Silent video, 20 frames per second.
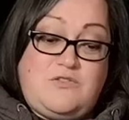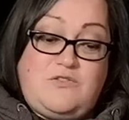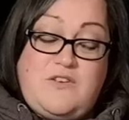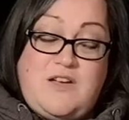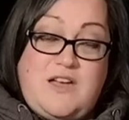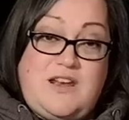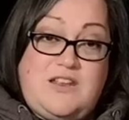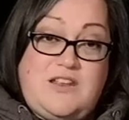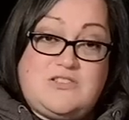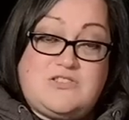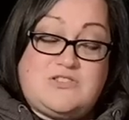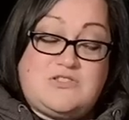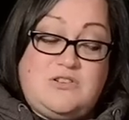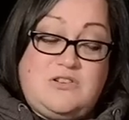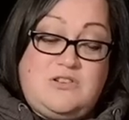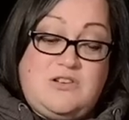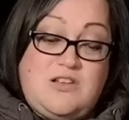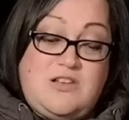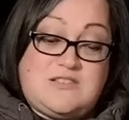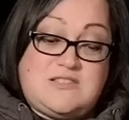financial
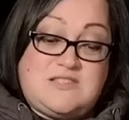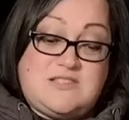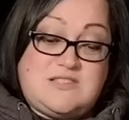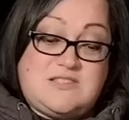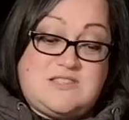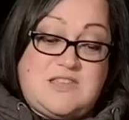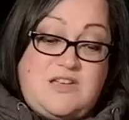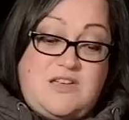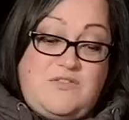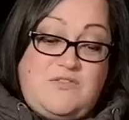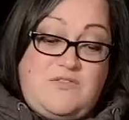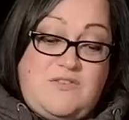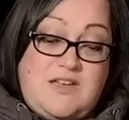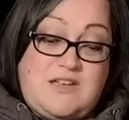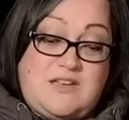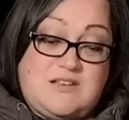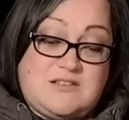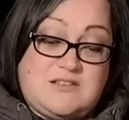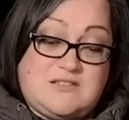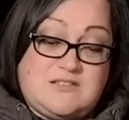losses they
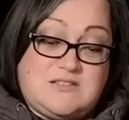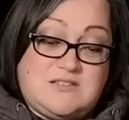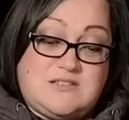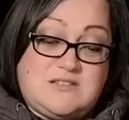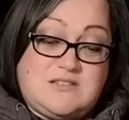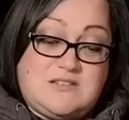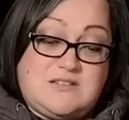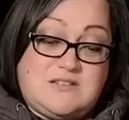faced.